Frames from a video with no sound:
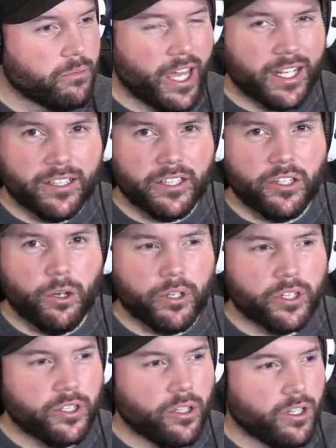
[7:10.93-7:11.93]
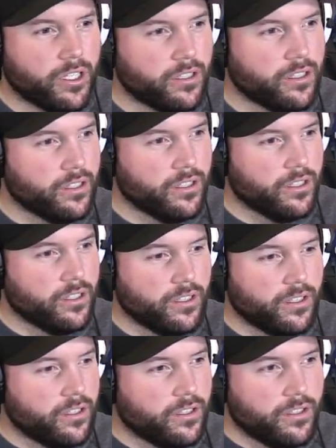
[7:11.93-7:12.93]
Mattingly, you know what you're doing. We'll
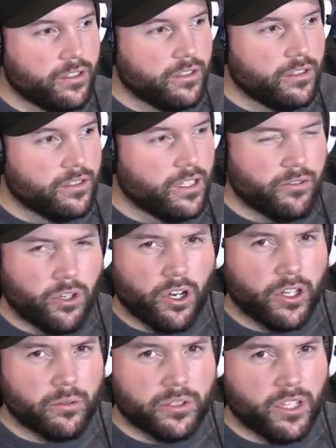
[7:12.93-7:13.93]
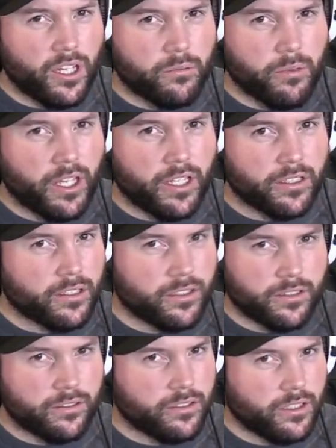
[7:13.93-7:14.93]
Never argue with Don Mattingly.
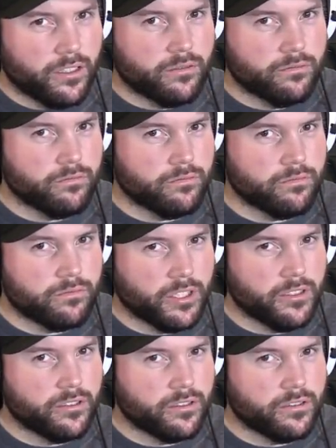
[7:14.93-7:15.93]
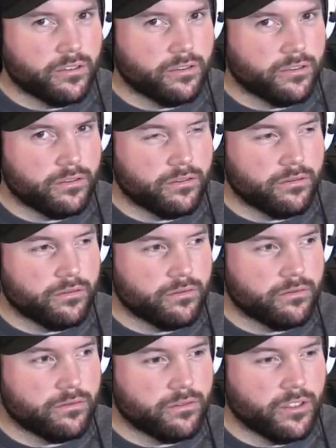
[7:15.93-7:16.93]
you know,
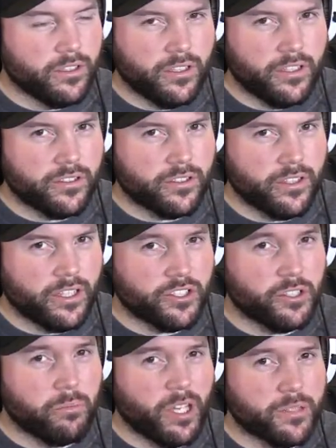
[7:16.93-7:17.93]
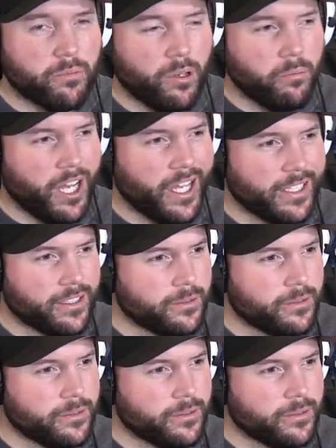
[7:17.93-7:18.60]
he's, he's a, he has a good baseball mind.